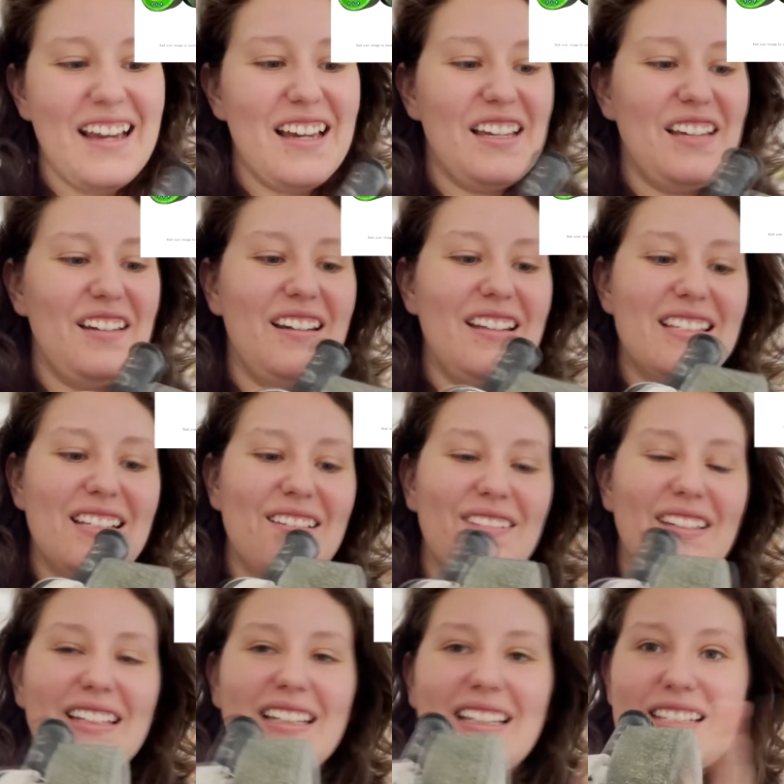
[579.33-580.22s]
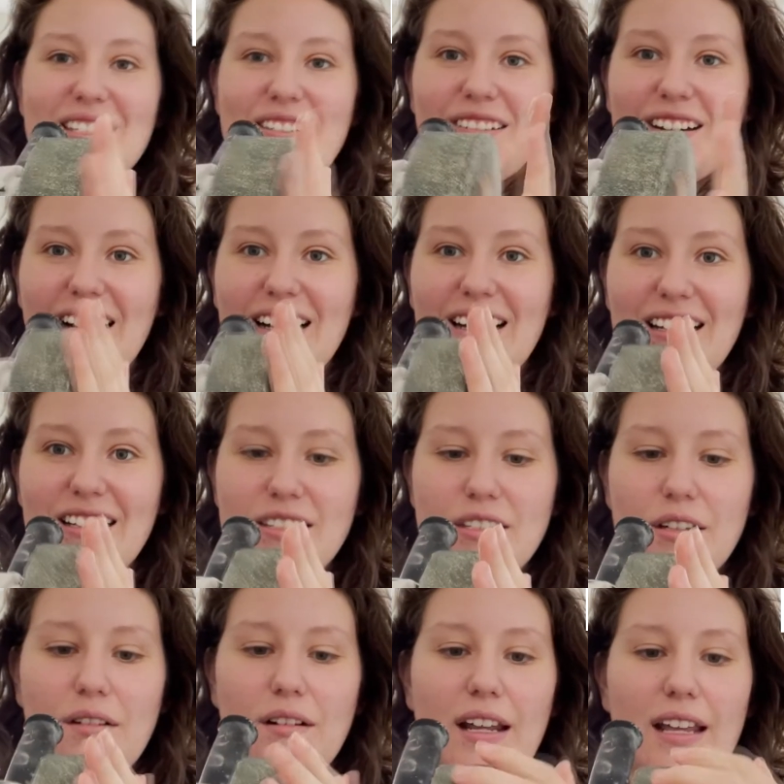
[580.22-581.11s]
You need something that's a grinding
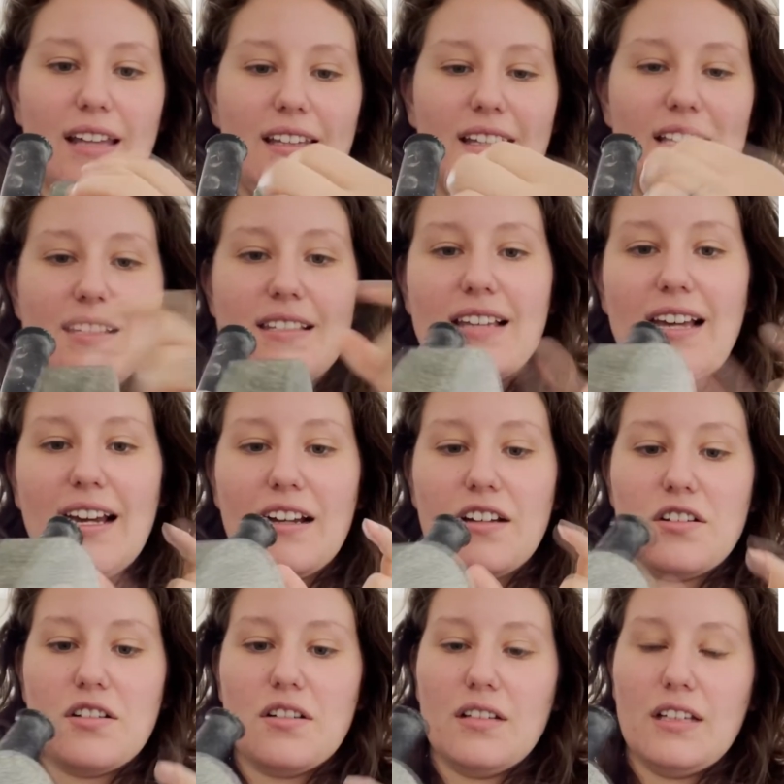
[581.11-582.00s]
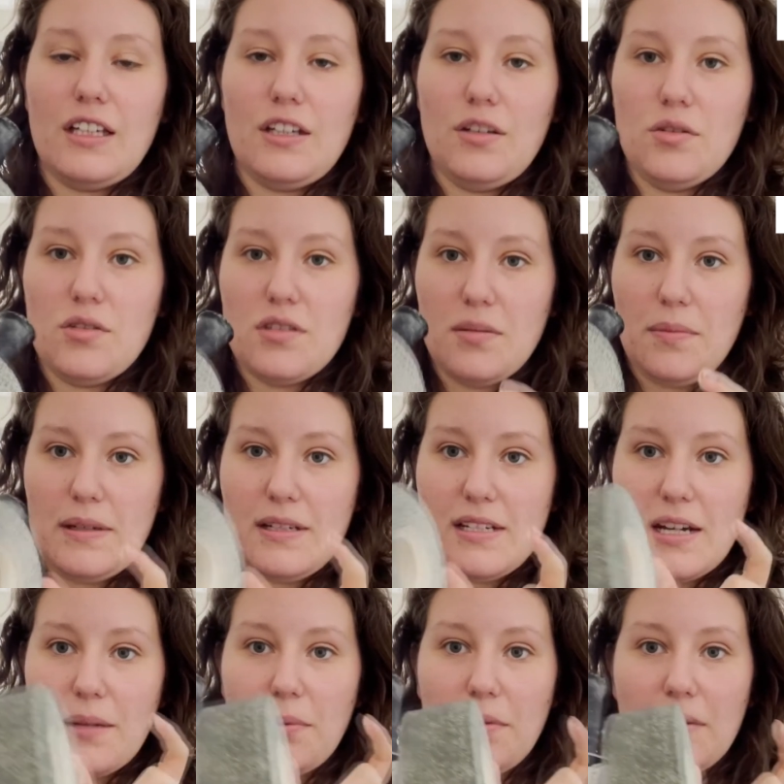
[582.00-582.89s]
stone. And this actually used to be
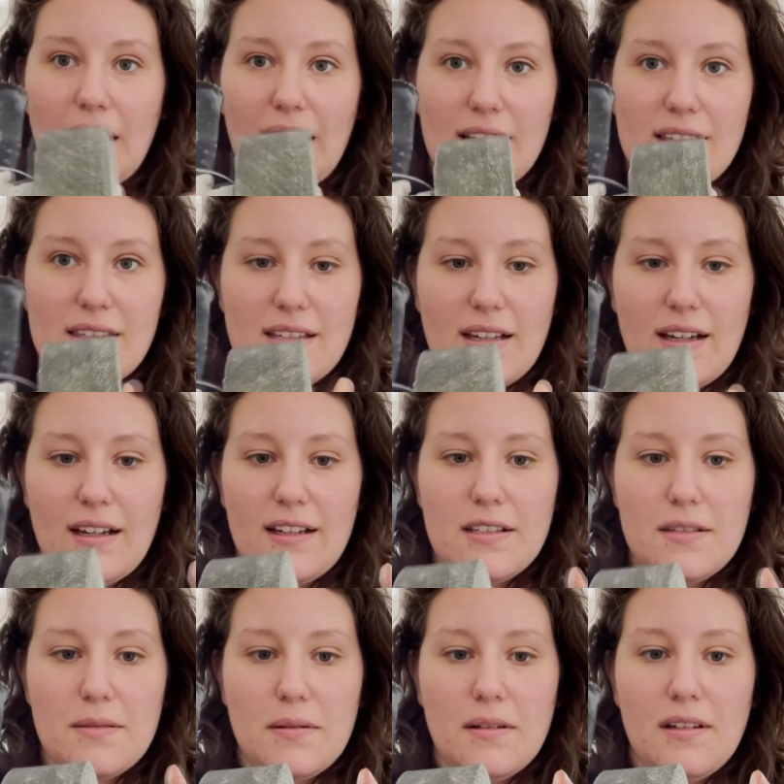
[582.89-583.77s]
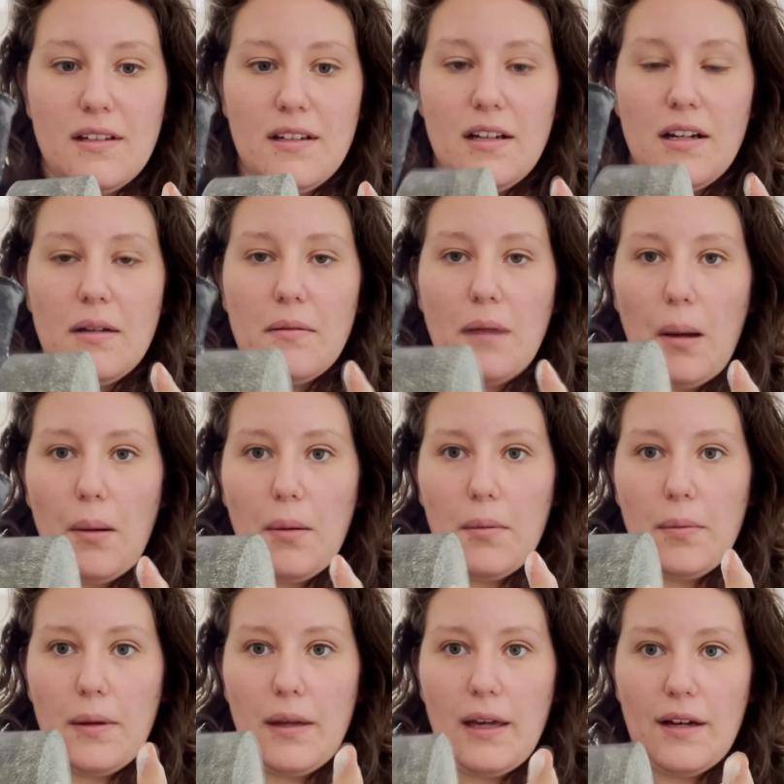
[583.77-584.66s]
double that size,
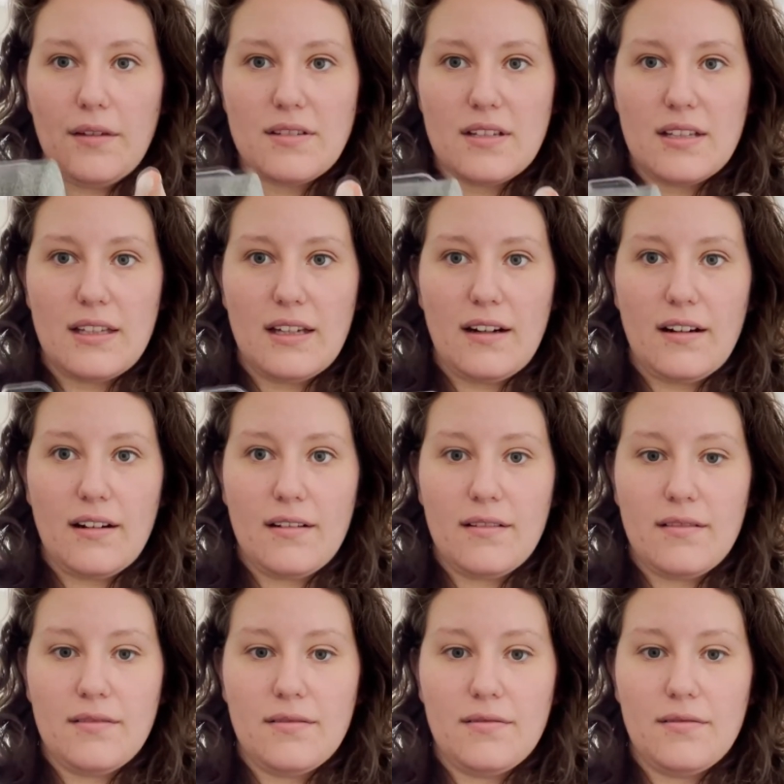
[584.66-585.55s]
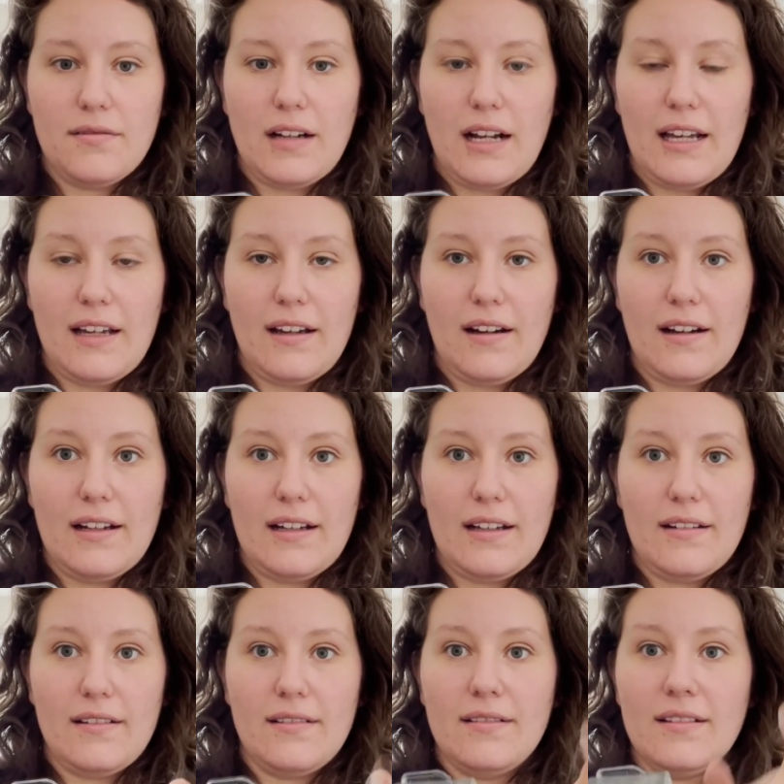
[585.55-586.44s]
probably out to there when I got it.